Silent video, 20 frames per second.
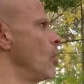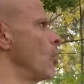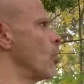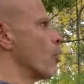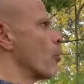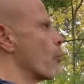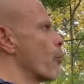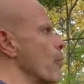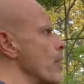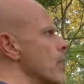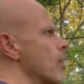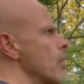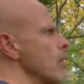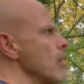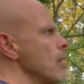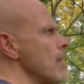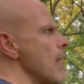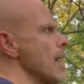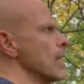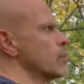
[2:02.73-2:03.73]

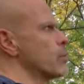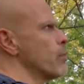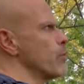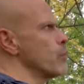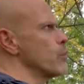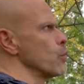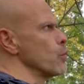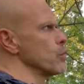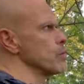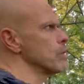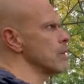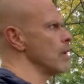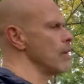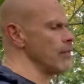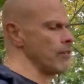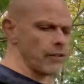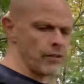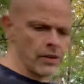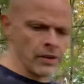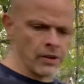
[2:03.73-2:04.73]
Reconnect with yourself.
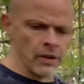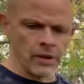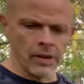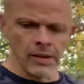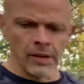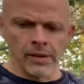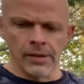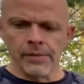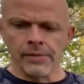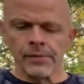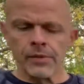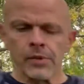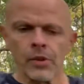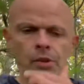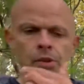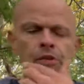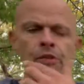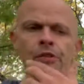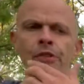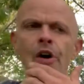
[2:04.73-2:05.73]

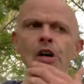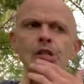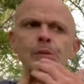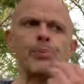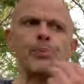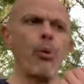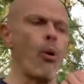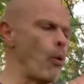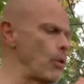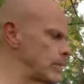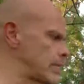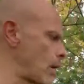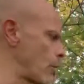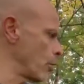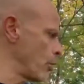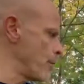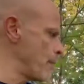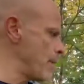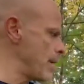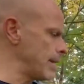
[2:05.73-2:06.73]
The first point I want
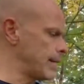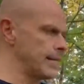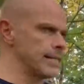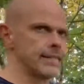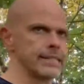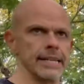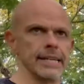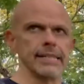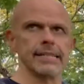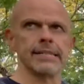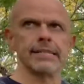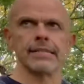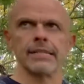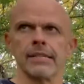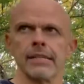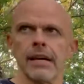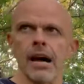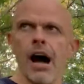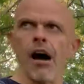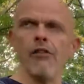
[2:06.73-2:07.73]
to make is this.
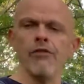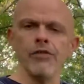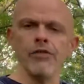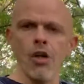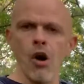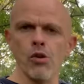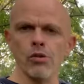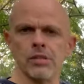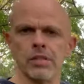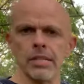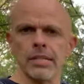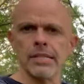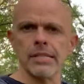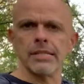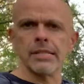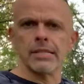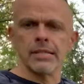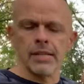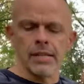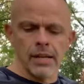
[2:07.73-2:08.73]
I've
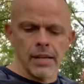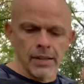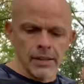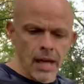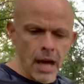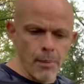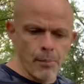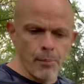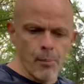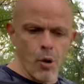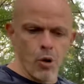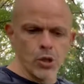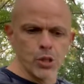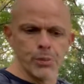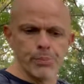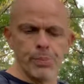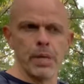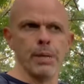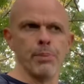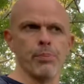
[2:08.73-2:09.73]
noticed that most
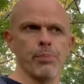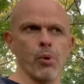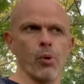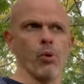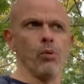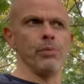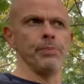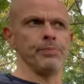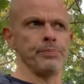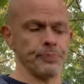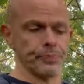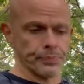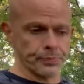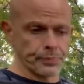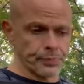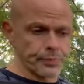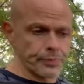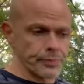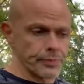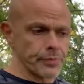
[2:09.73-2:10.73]
people
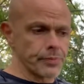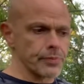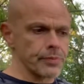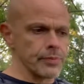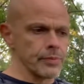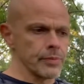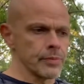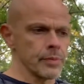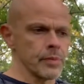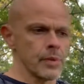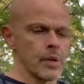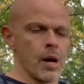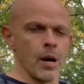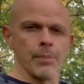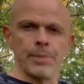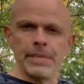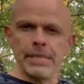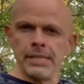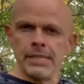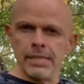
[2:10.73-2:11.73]
are
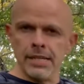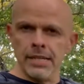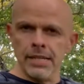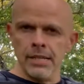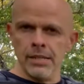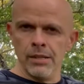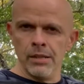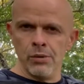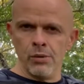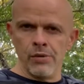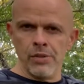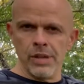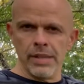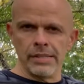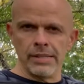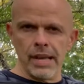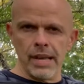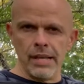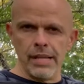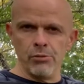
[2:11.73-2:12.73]
busy with their
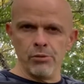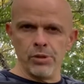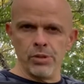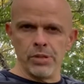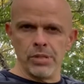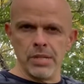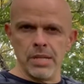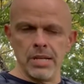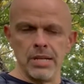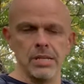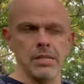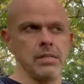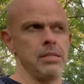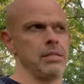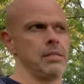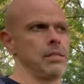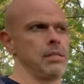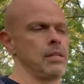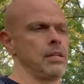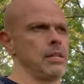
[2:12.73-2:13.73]
daily routine.
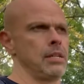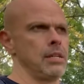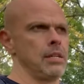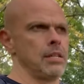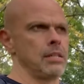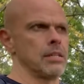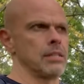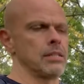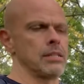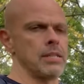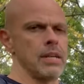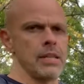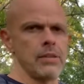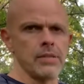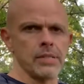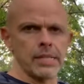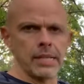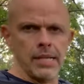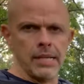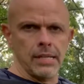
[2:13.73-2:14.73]
They take
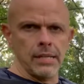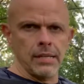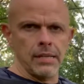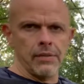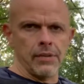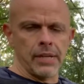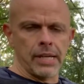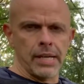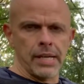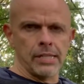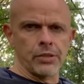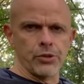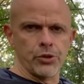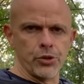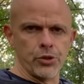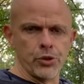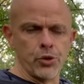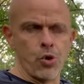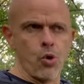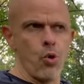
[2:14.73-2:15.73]
the kids to
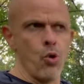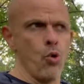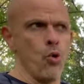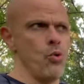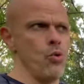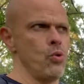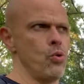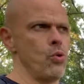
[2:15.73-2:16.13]
school.